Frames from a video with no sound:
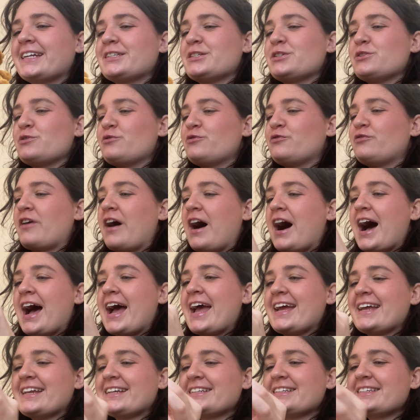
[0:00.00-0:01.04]
to
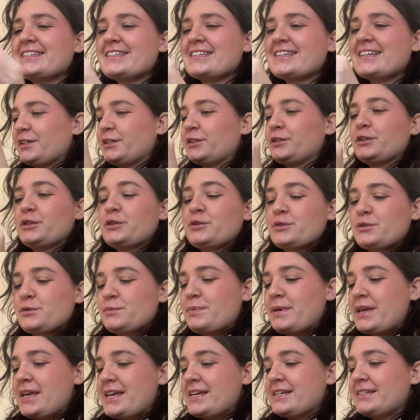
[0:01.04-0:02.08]
find the loose
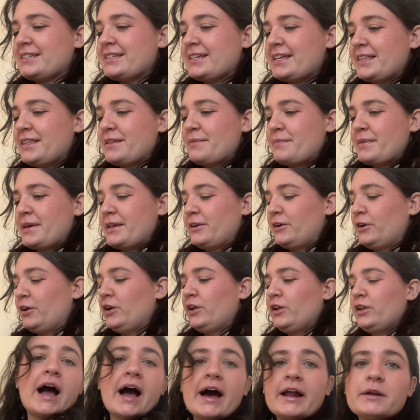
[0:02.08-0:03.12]
piece in the
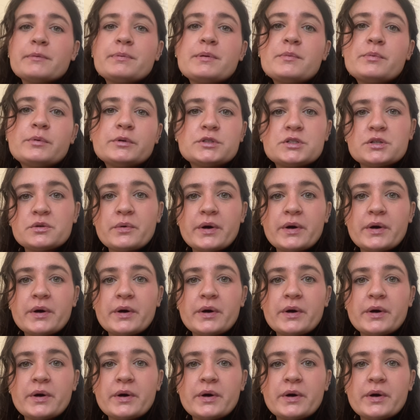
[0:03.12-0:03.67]
middle. How do people do